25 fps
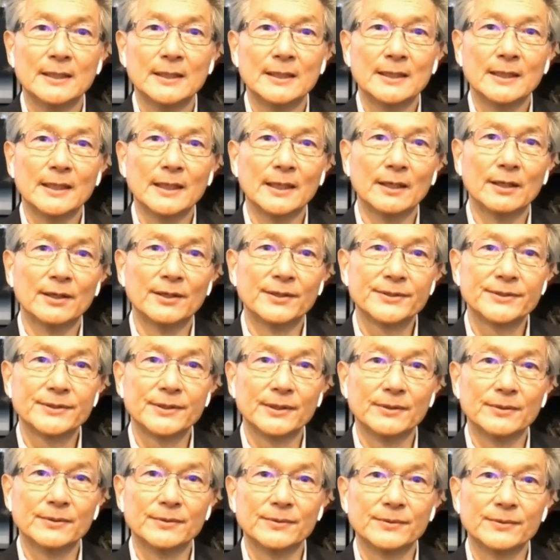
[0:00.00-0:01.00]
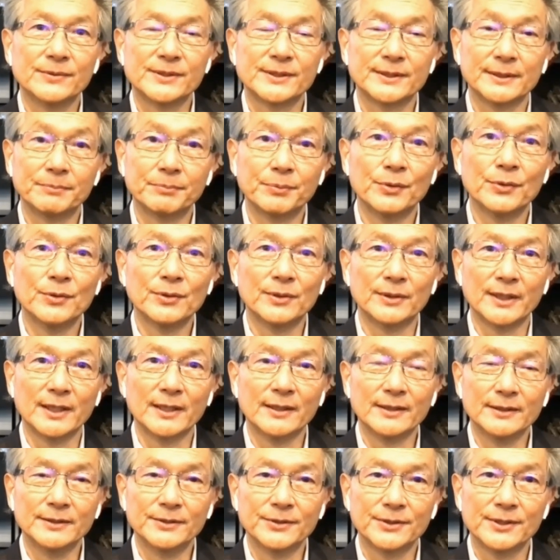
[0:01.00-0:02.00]
and also support
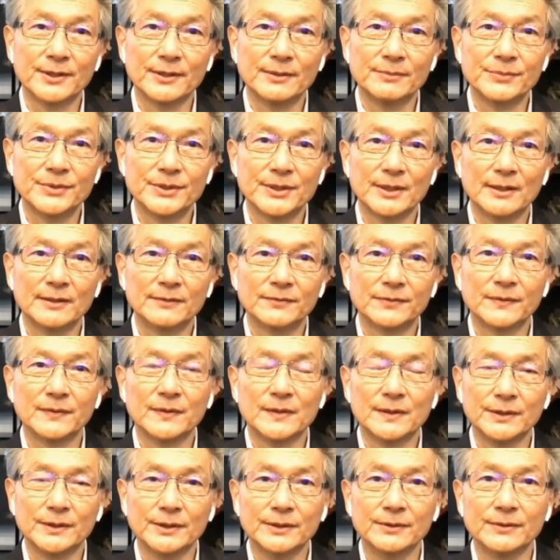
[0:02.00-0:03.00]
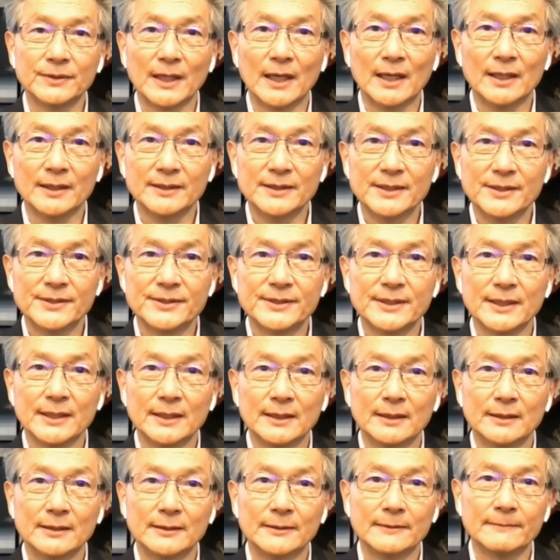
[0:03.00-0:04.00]
in terms of new guidance
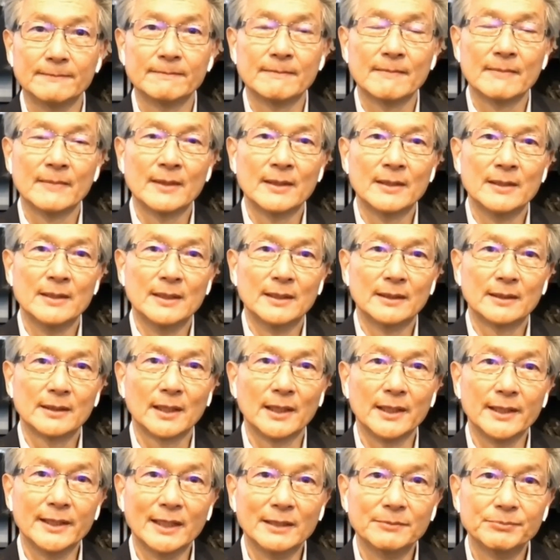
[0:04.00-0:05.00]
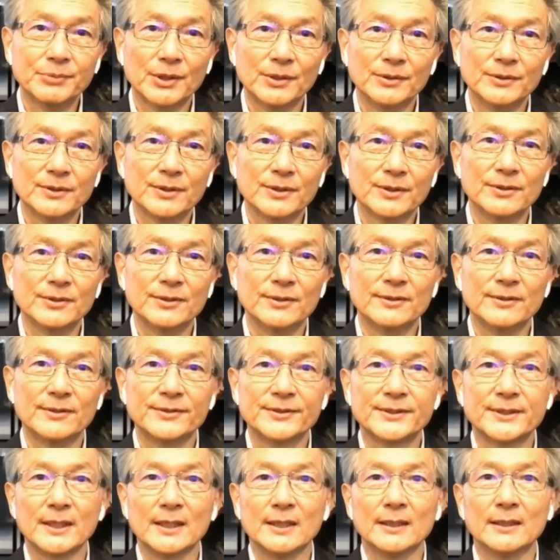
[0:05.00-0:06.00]
in cleaning
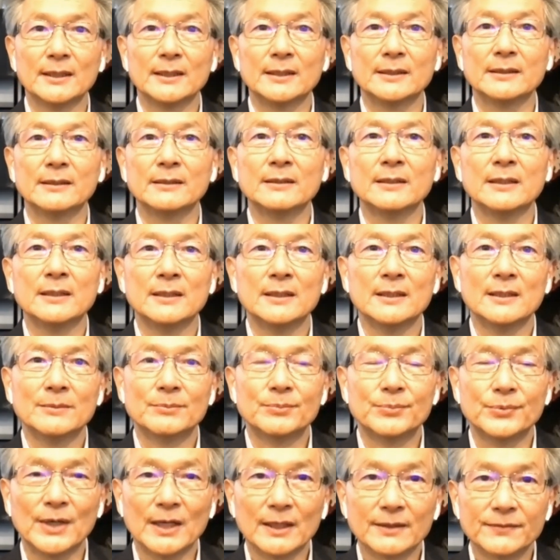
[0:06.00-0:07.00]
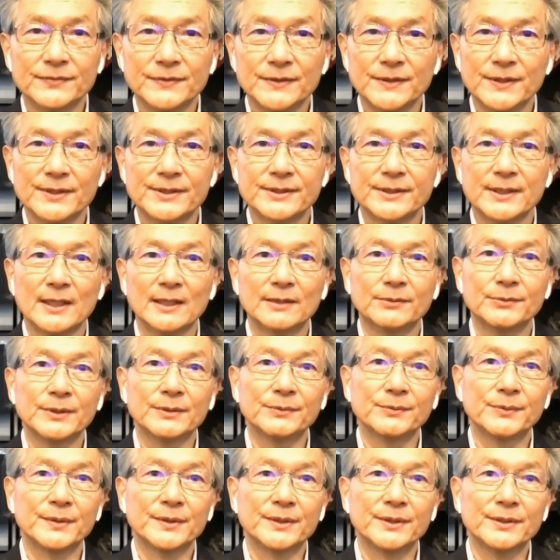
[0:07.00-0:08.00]
protocols and breakfast, how we
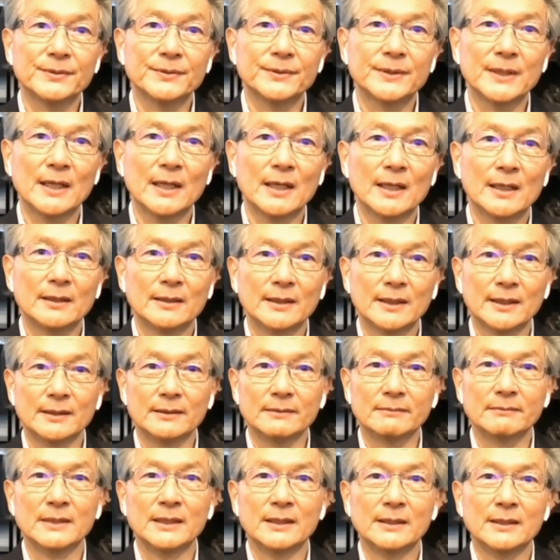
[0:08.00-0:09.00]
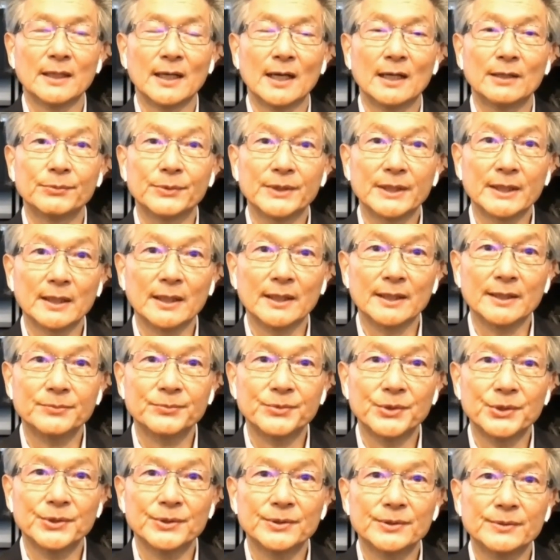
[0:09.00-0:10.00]
would do that, and how we clean
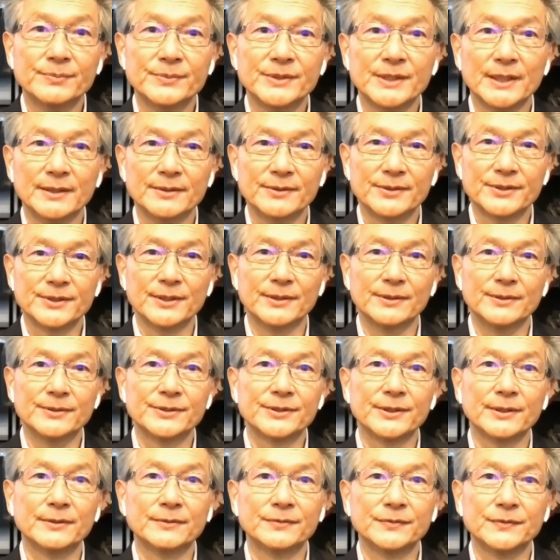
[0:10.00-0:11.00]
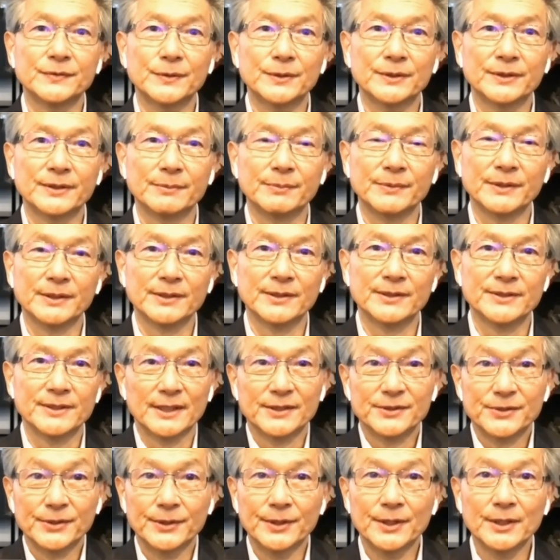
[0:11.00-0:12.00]
rooms, and so on and so forth. Because
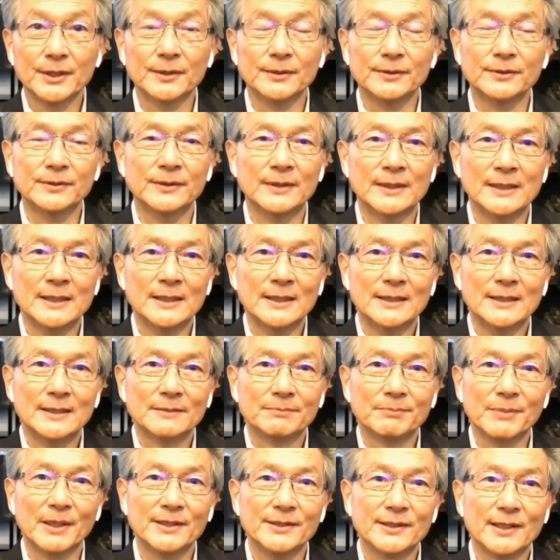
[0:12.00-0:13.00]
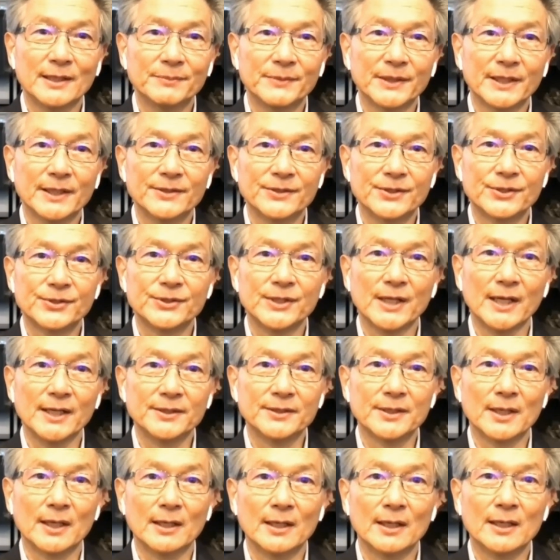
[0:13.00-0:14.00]
as you know, pandemic has changed
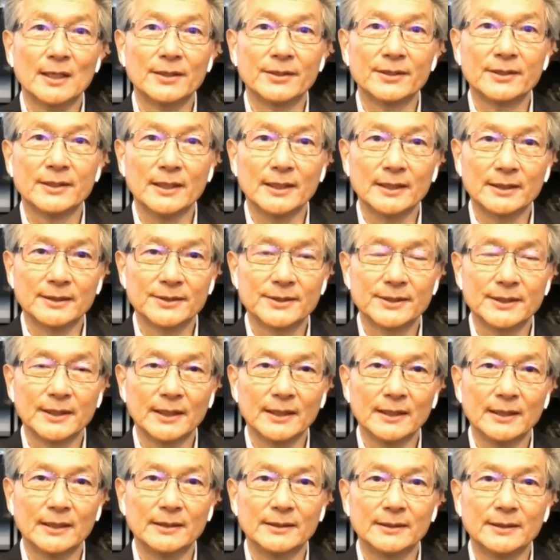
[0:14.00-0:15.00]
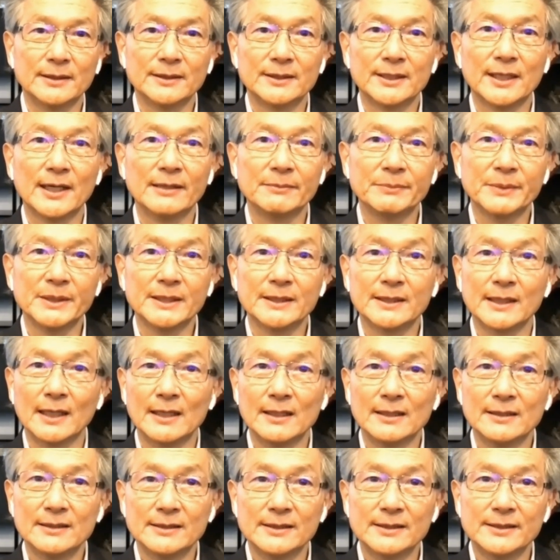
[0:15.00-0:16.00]
a lot of things, and timely
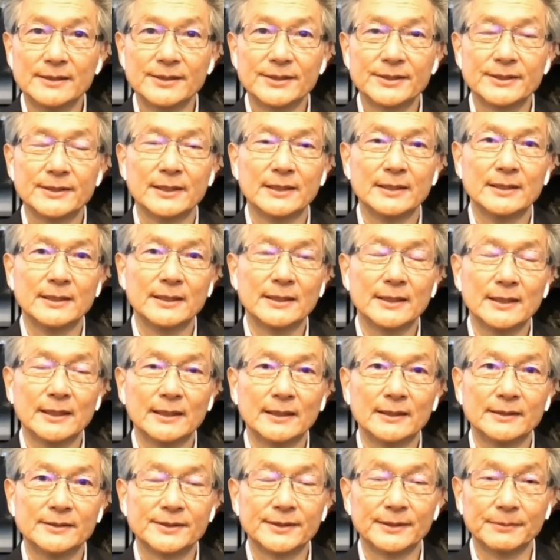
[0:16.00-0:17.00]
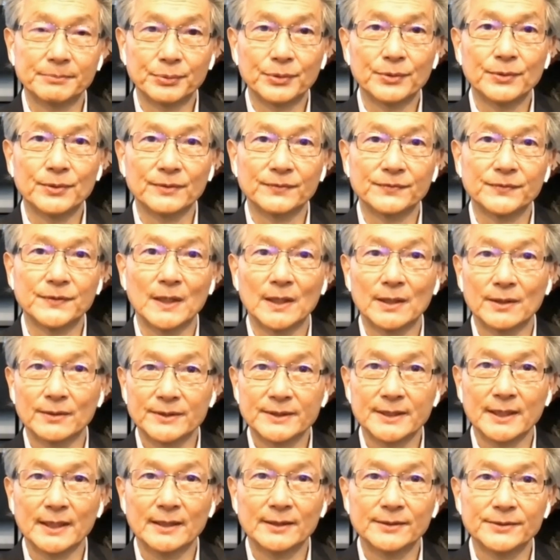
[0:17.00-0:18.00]
guidance and support for
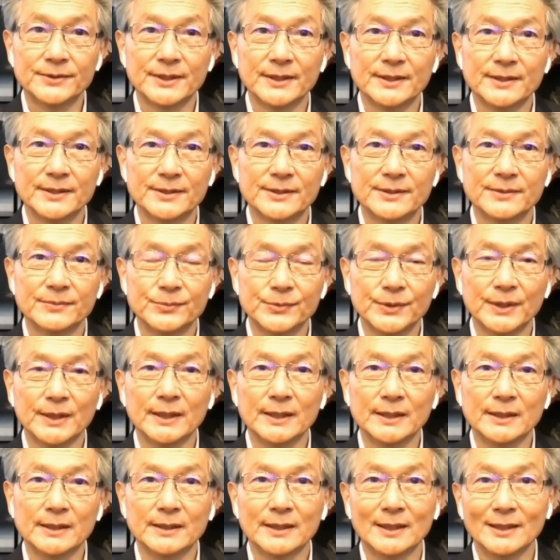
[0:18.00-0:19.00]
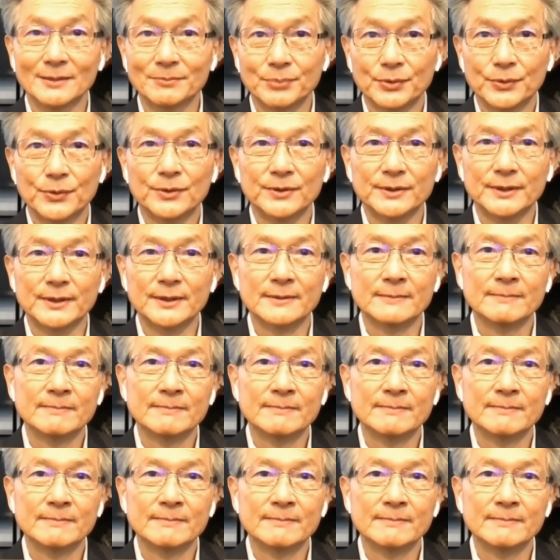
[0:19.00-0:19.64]
hotels is really important.